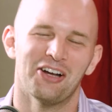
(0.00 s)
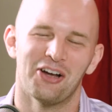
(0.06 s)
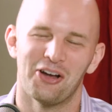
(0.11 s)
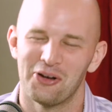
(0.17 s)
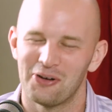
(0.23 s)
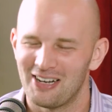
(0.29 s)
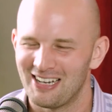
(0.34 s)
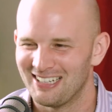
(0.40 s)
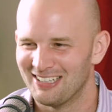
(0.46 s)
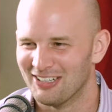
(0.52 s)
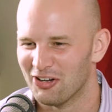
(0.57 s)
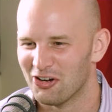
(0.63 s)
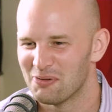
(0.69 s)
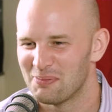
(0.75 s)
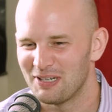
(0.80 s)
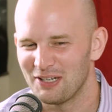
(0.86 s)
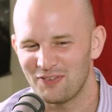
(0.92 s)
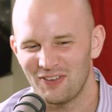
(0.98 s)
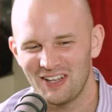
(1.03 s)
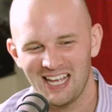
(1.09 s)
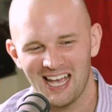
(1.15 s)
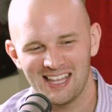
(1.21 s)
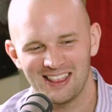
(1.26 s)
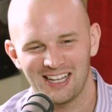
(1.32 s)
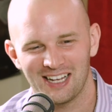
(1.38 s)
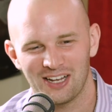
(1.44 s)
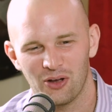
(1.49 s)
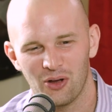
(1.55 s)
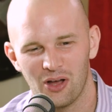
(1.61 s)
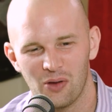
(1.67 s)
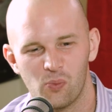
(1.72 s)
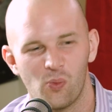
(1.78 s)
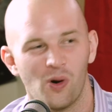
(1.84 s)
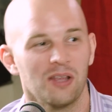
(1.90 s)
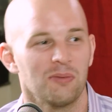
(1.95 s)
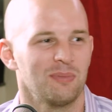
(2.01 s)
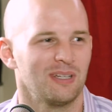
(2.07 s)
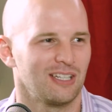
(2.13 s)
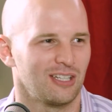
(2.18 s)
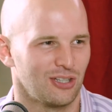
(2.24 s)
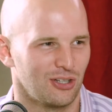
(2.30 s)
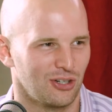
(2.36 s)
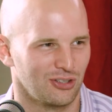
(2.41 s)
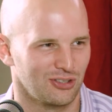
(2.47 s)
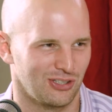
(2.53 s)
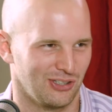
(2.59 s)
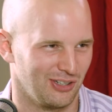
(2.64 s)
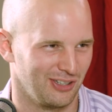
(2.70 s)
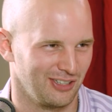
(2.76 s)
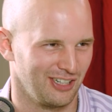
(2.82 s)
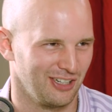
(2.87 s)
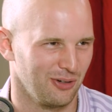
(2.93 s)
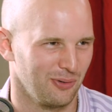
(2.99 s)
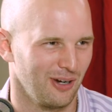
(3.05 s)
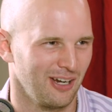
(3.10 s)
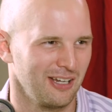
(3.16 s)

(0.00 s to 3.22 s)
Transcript: I know. But if he had like a 1 minute long song, where